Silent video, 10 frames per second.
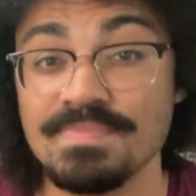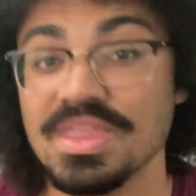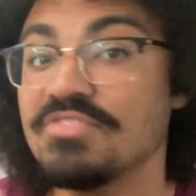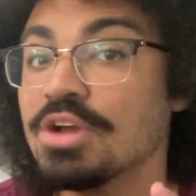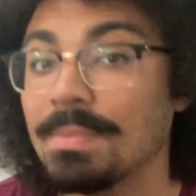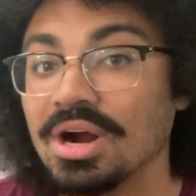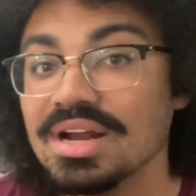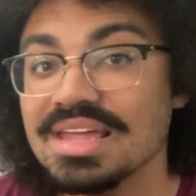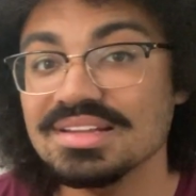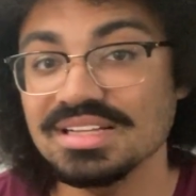If your
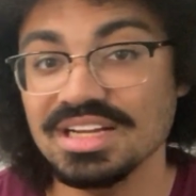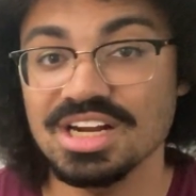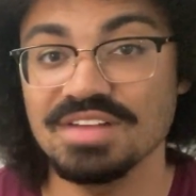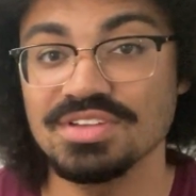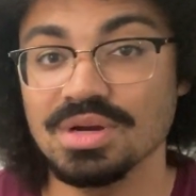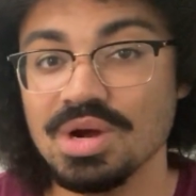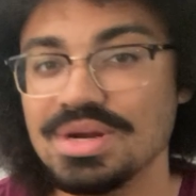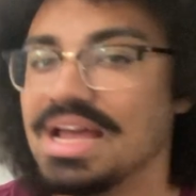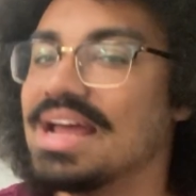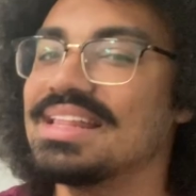party has a cleric of their own,
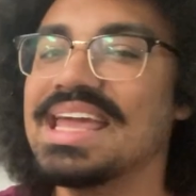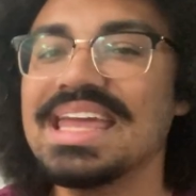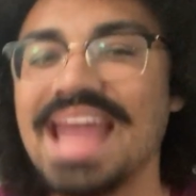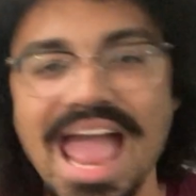they can